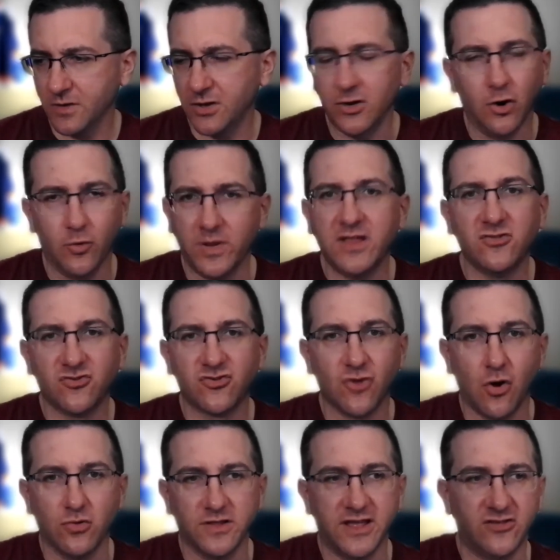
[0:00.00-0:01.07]
you know, in
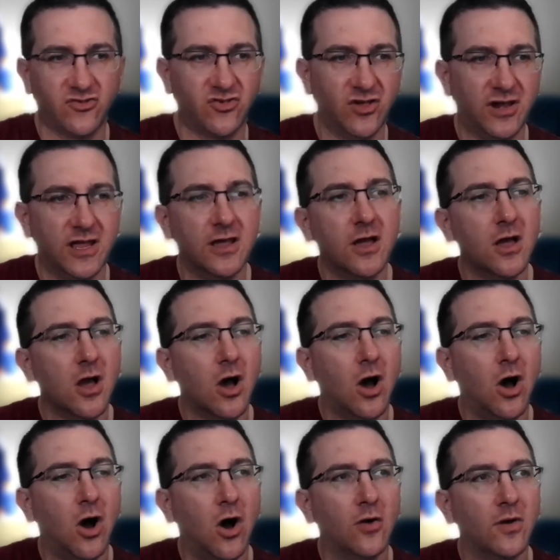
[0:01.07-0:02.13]
Salt Lake City.
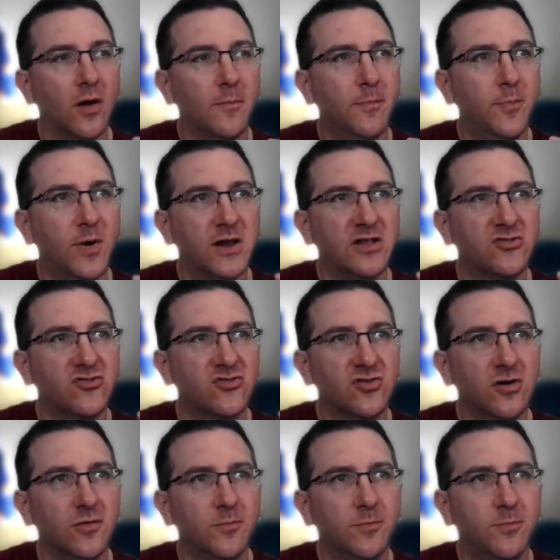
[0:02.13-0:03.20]
Uh, but it's,
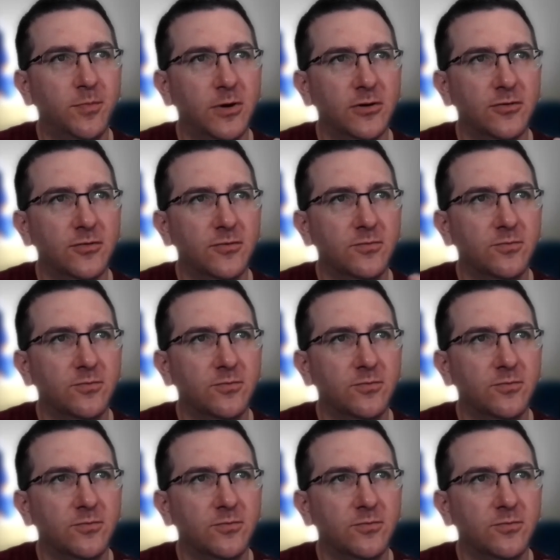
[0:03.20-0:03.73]
uh, but